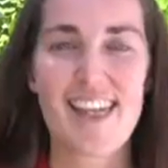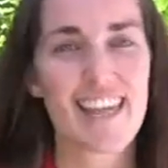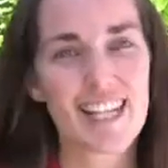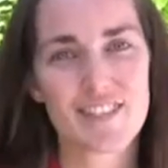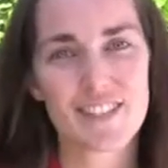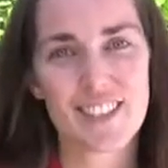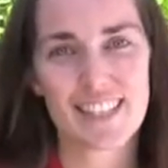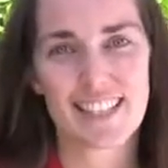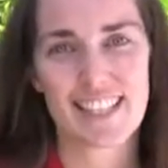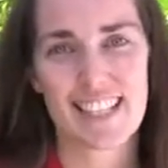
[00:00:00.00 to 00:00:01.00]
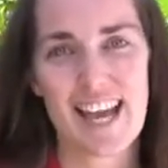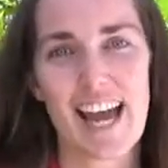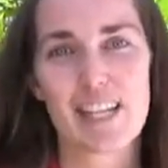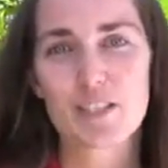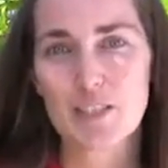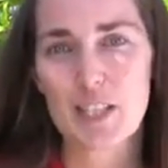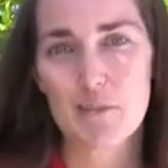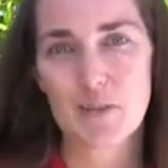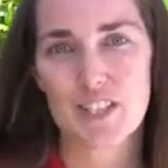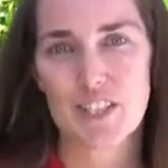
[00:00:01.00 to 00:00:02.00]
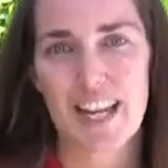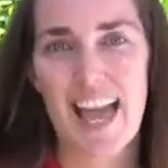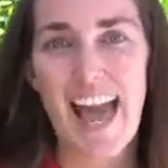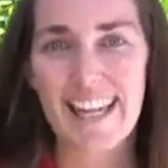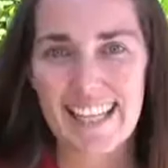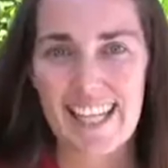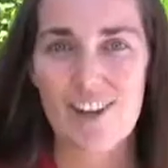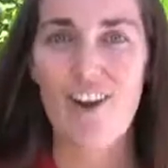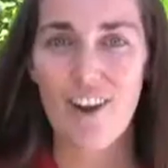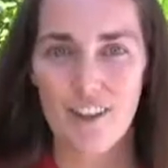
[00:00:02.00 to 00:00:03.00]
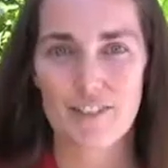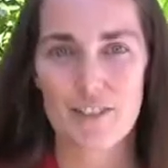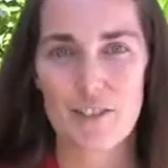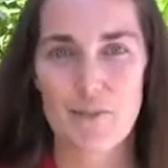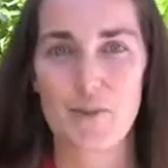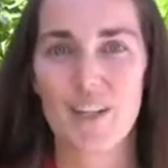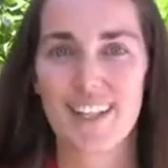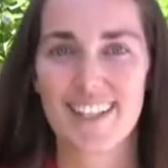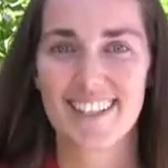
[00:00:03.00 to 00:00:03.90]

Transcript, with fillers: Thanks for listening. I truly appreciate any and all of your support.